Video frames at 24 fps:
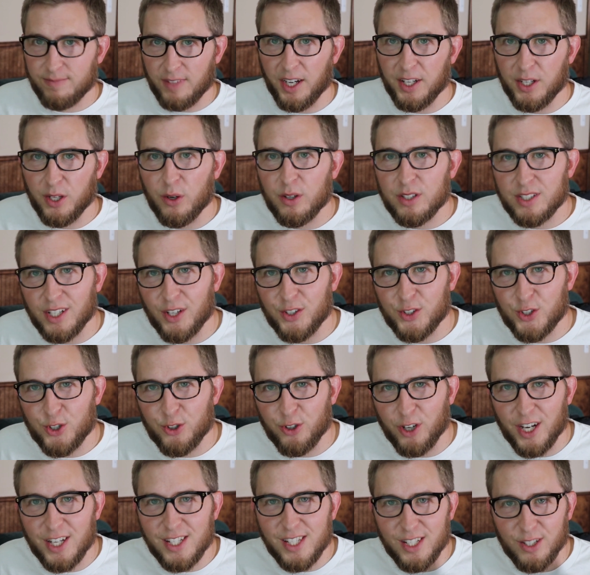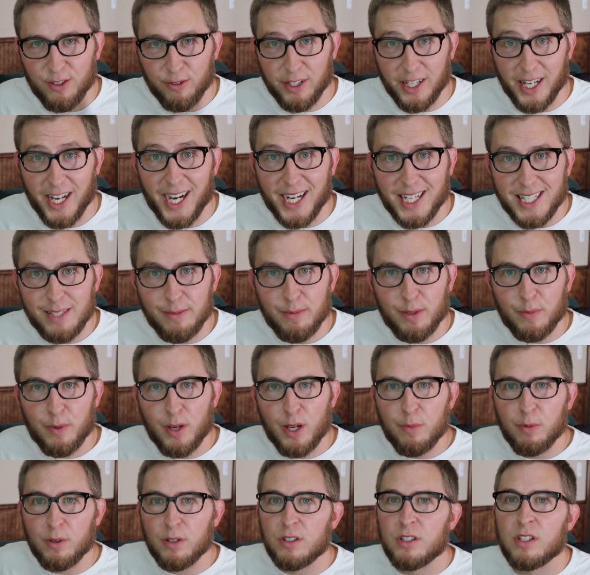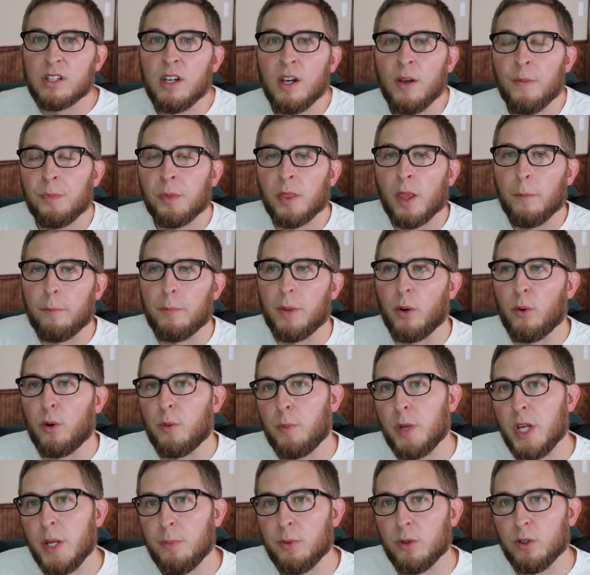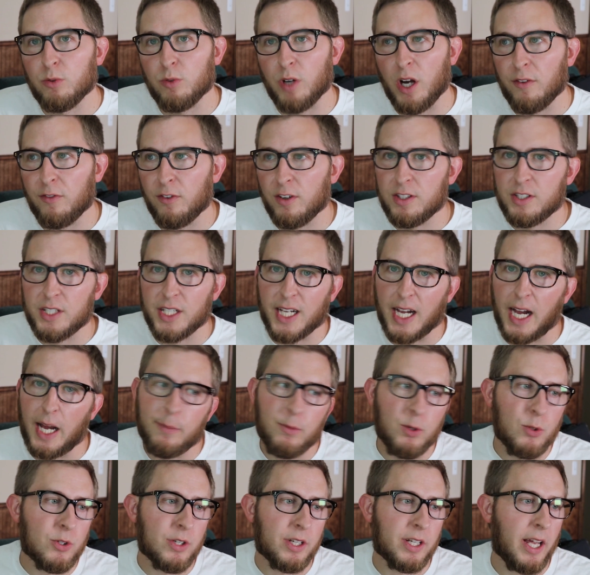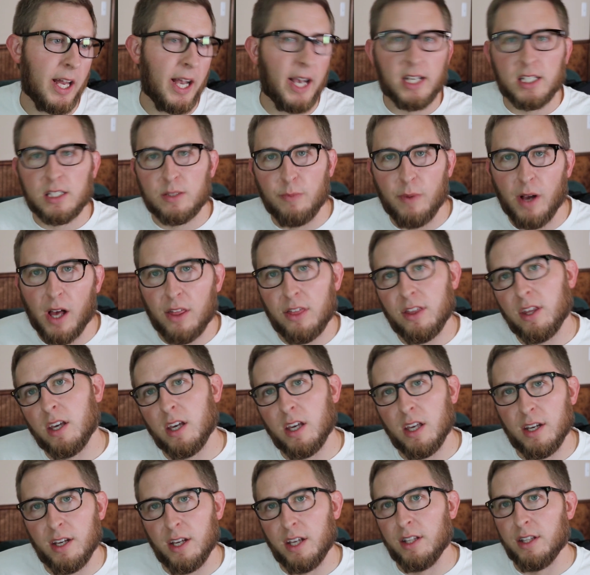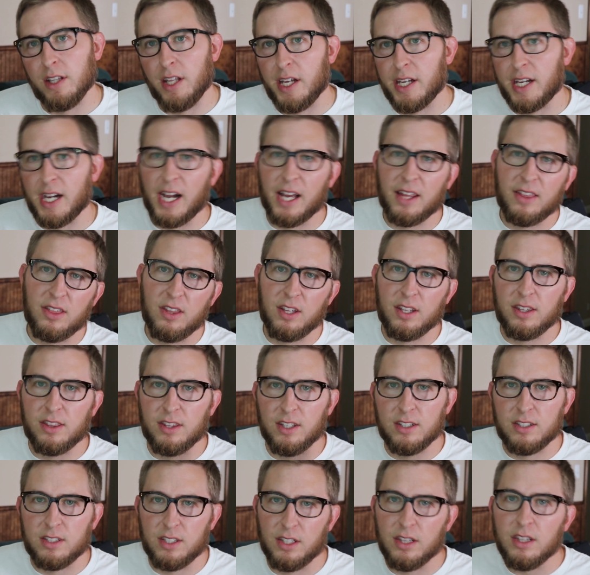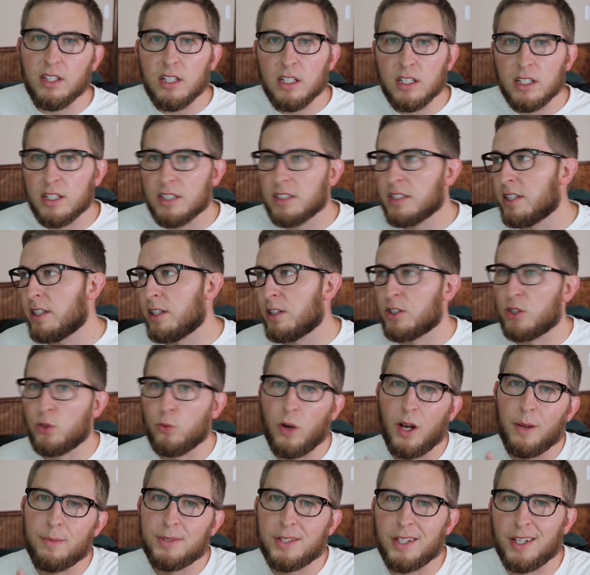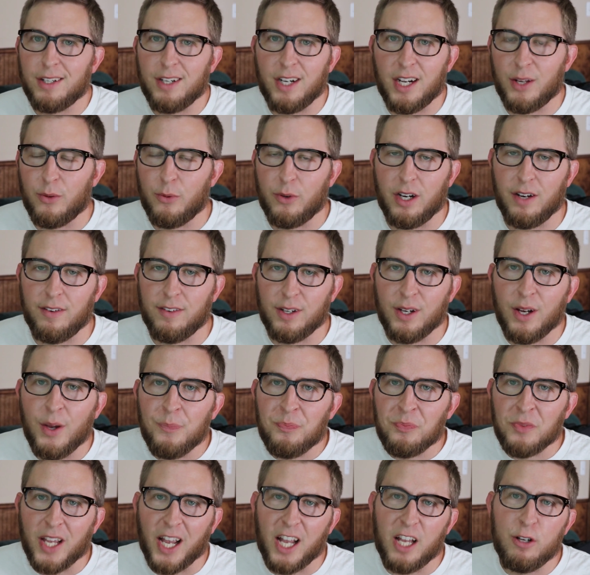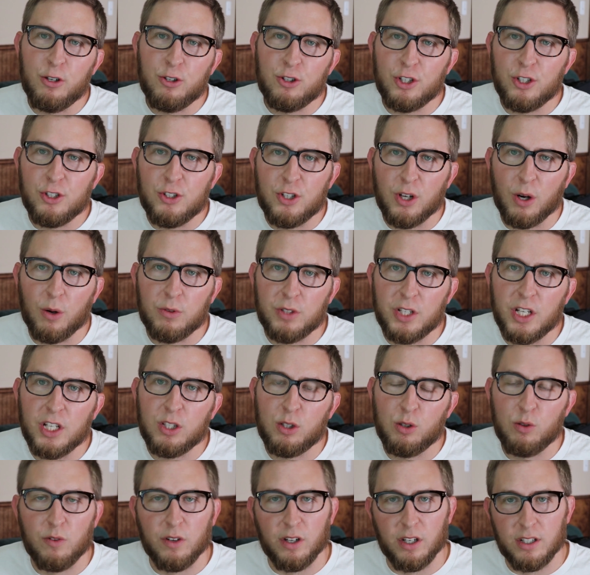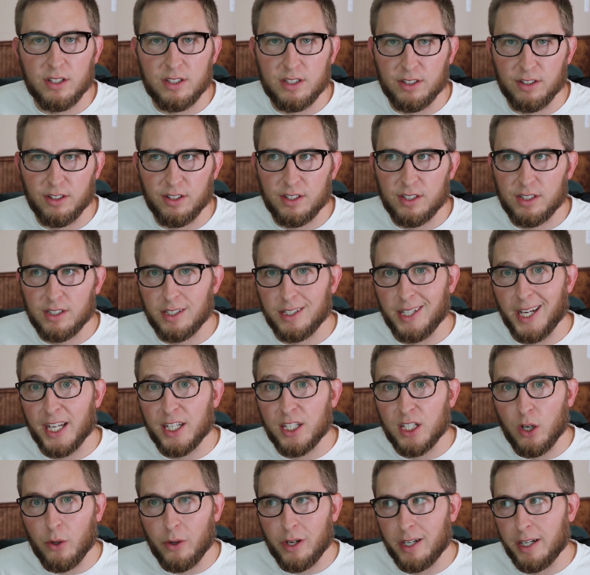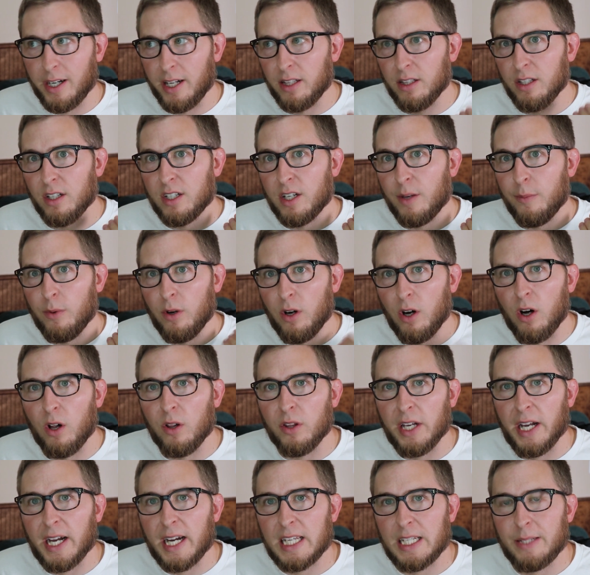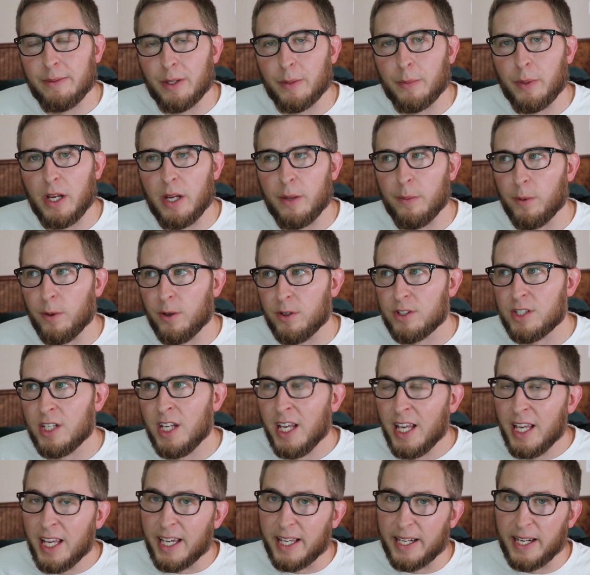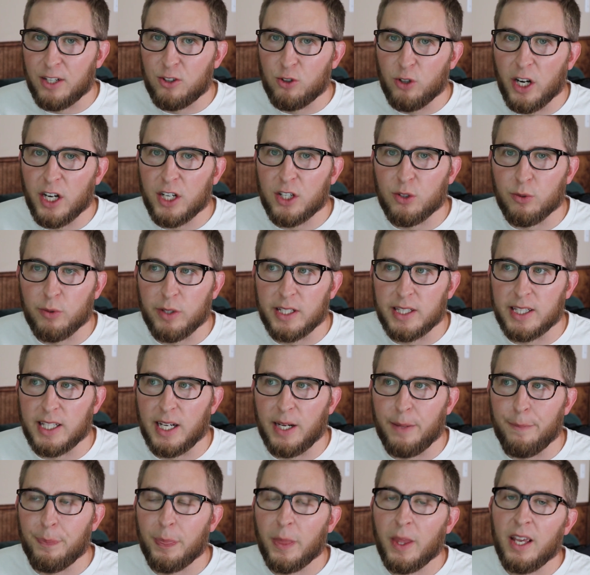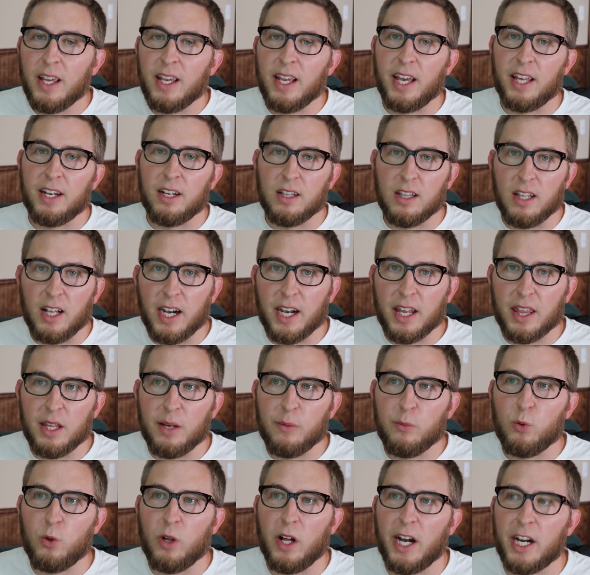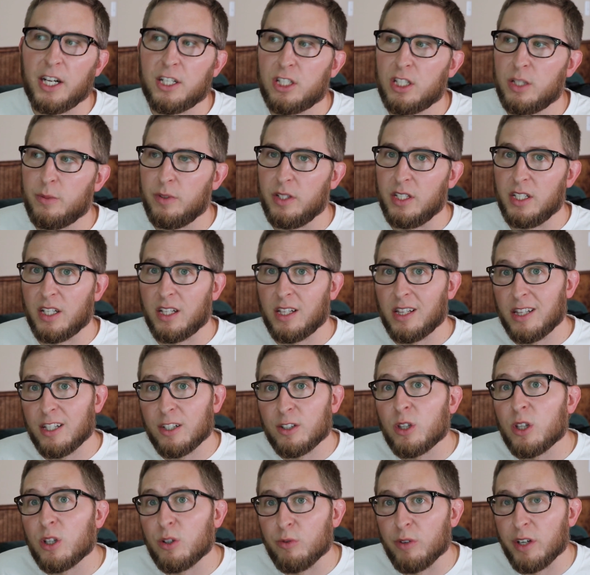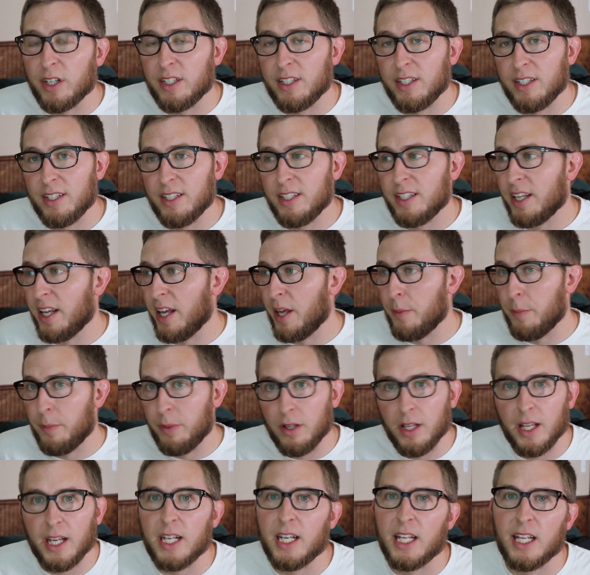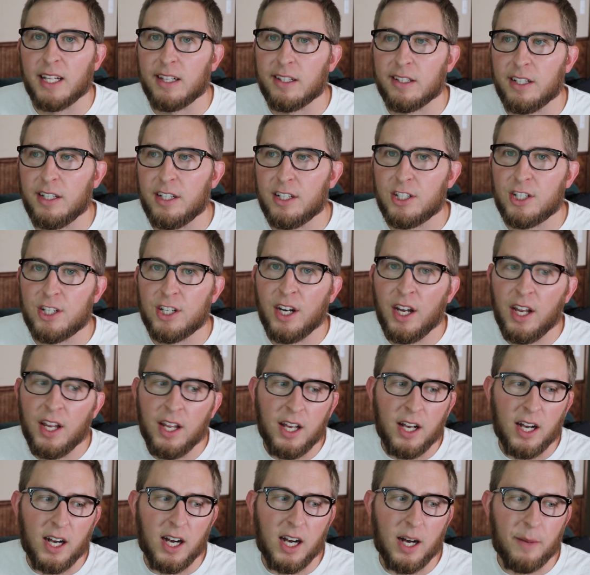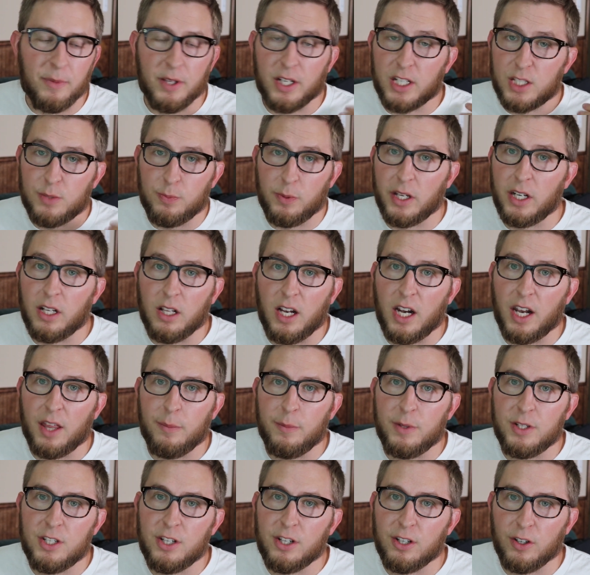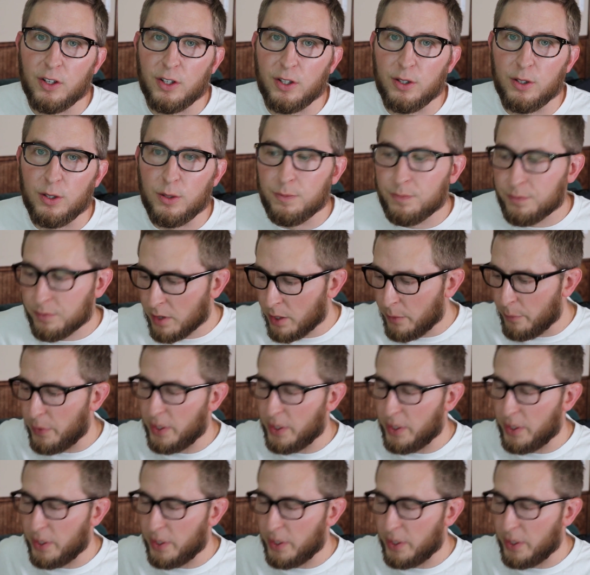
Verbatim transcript: I know it sounds crazy to read academic papers, but when people reference like I'm using X method and like I think this and this and there's a website on it, whatever, I usually don't take you very seriously. I go in and I look up all the academic papers and I tried to read them, and a lot of them will actually be clearly written in plain English um, that explain a lot of the material.